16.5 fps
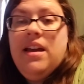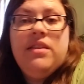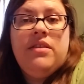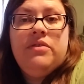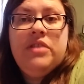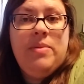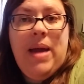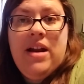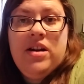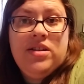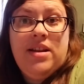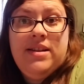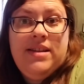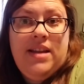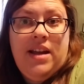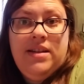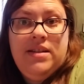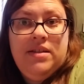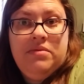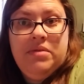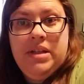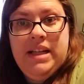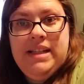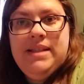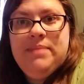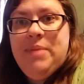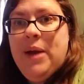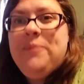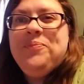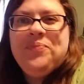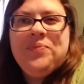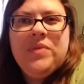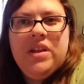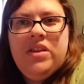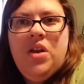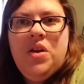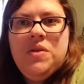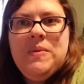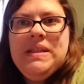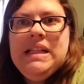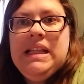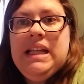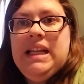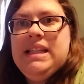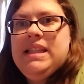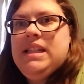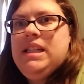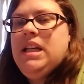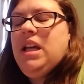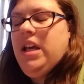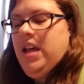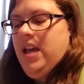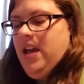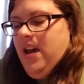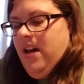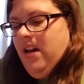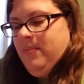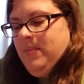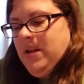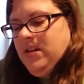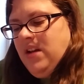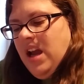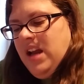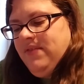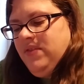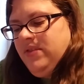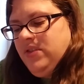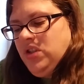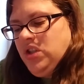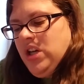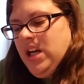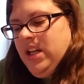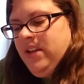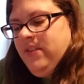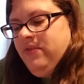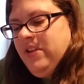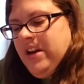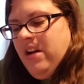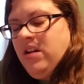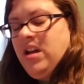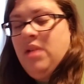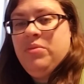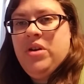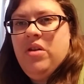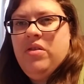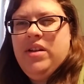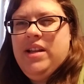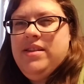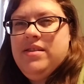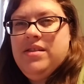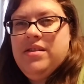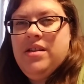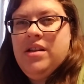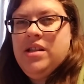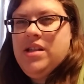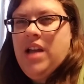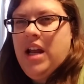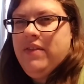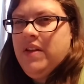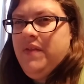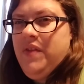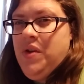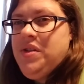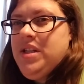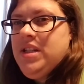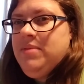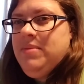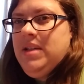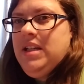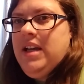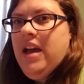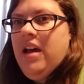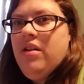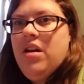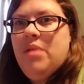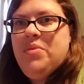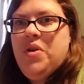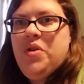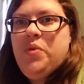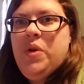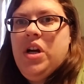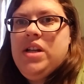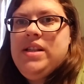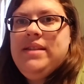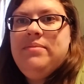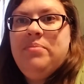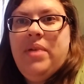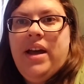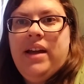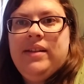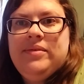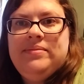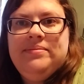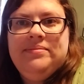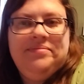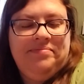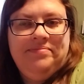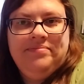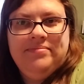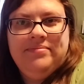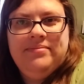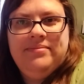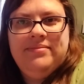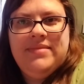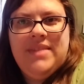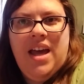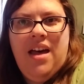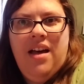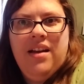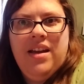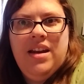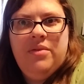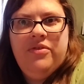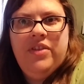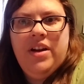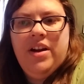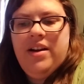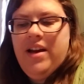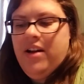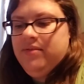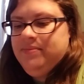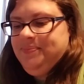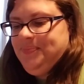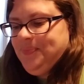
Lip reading: other free patterns I decide to release, but those ones at least, and kind of try to figure out GUMROAD. It's kind of confusing to me how GUMROAD works, but I'll get it figured out.